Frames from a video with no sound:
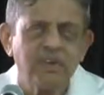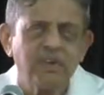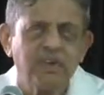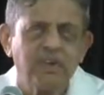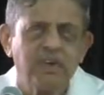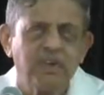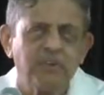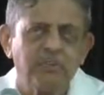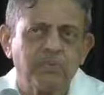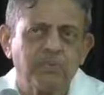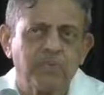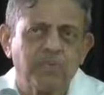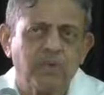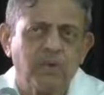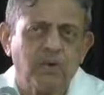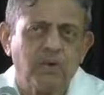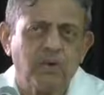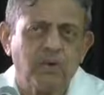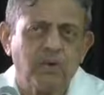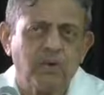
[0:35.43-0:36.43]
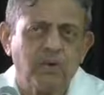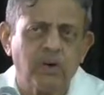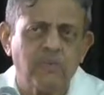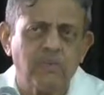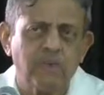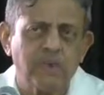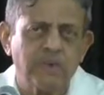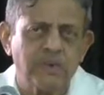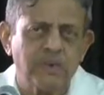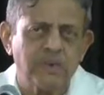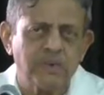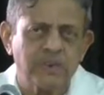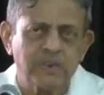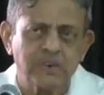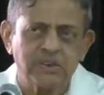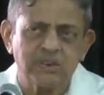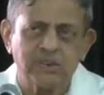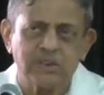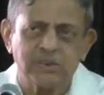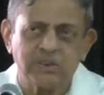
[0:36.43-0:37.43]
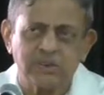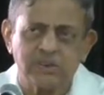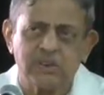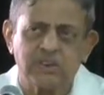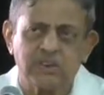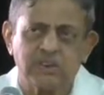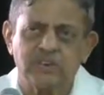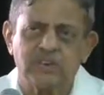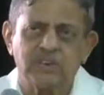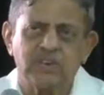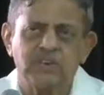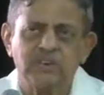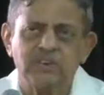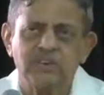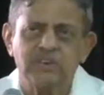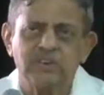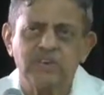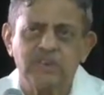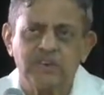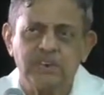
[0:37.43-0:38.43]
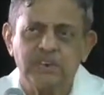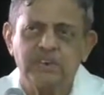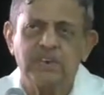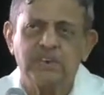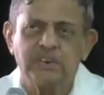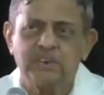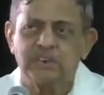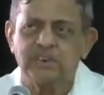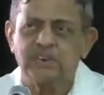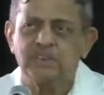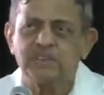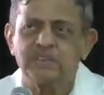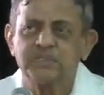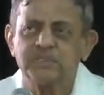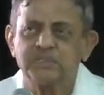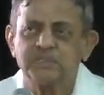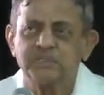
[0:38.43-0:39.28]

Freedom from all our tensions, stresses, diseases.